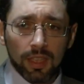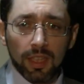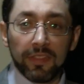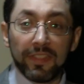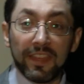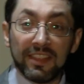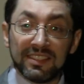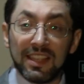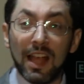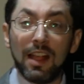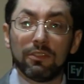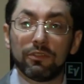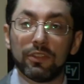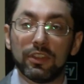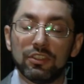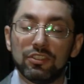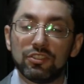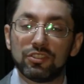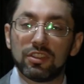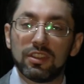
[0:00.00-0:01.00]
they
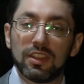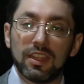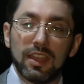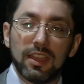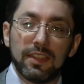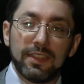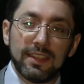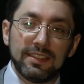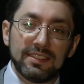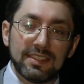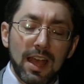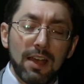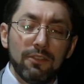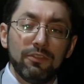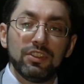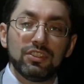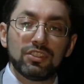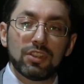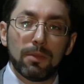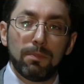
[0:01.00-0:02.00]
salvaged
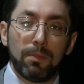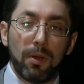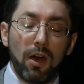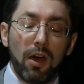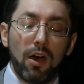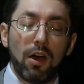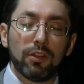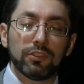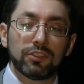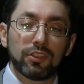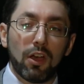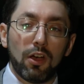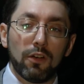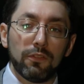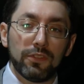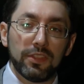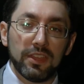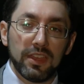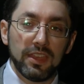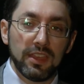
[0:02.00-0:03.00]
a part
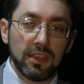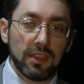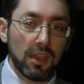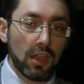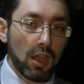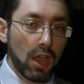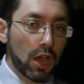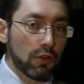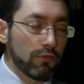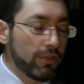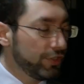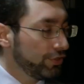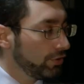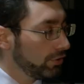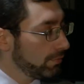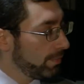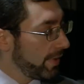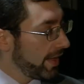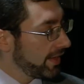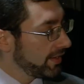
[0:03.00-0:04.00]
of the
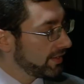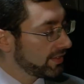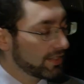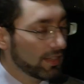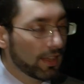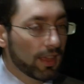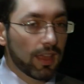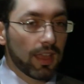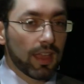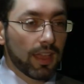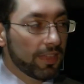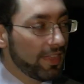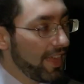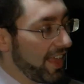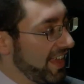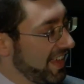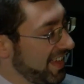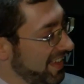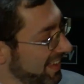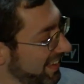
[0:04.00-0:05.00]
original base.
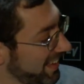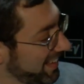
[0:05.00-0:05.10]
They